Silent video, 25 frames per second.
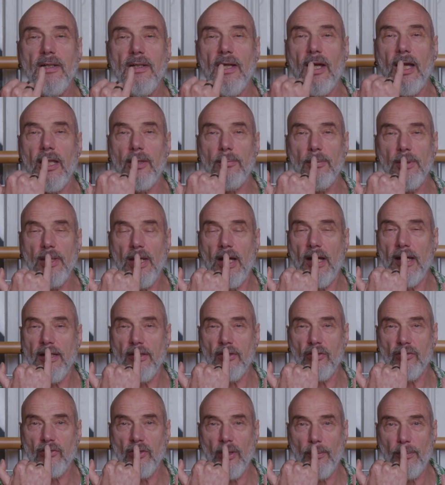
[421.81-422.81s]
either behind
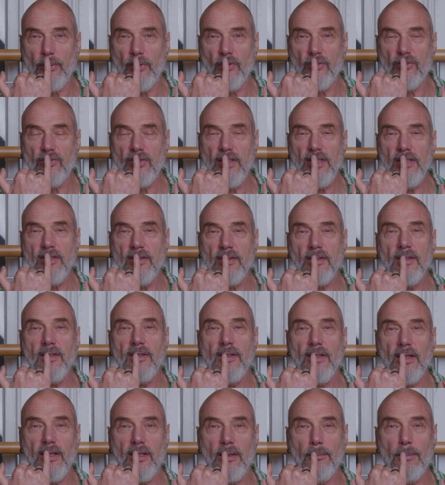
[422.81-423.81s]
the top of the teeth,
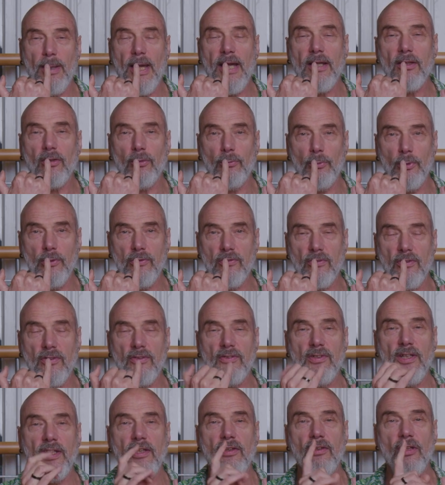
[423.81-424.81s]
at the back, the roots of the
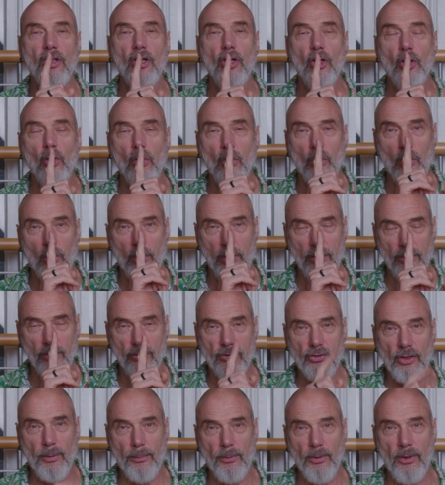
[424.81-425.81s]
teeth, or on the
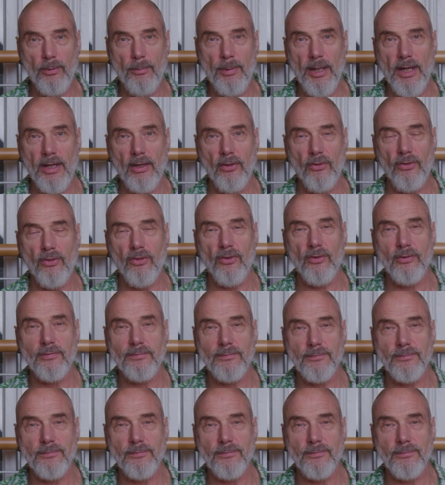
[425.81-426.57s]
top of the mouth.